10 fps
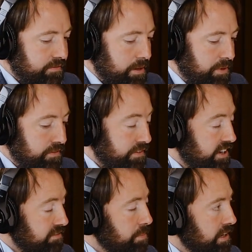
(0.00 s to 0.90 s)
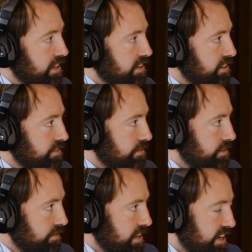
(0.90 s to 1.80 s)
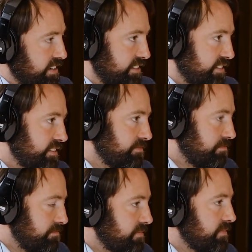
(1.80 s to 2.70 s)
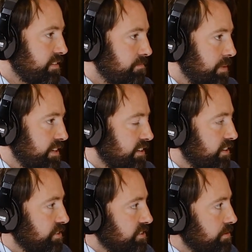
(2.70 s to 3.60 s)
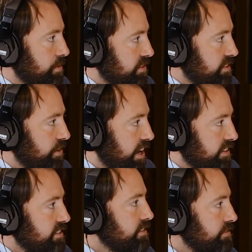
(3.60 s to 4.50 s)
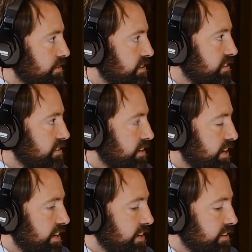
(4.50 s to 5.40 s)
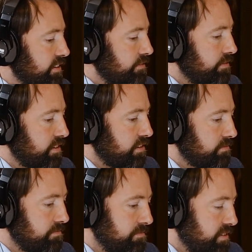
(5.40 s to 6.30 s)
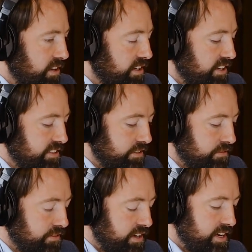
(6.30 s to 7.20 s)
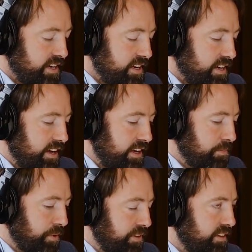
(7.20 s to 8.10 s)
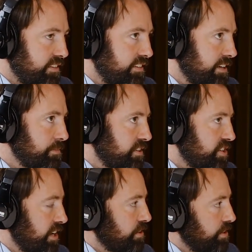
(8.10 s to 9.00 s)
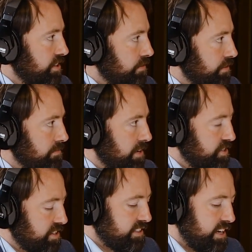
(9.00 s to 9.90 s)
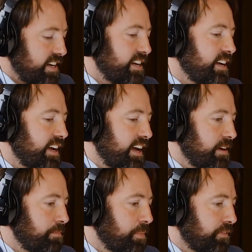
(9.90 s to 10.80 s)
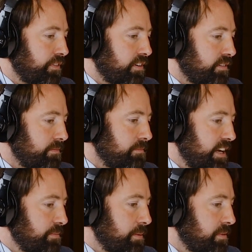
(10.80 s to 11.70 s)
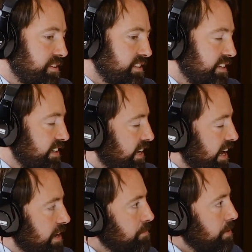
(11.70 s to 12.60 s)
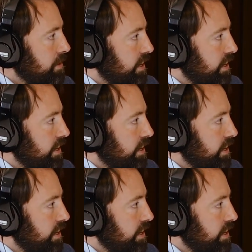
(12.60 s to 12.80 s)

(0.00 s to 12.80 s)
About 5 billion in the revenue of that is basically goes towards grants for all kinds of both deep and shallow retrofit measures. But for many people, there's still a gap.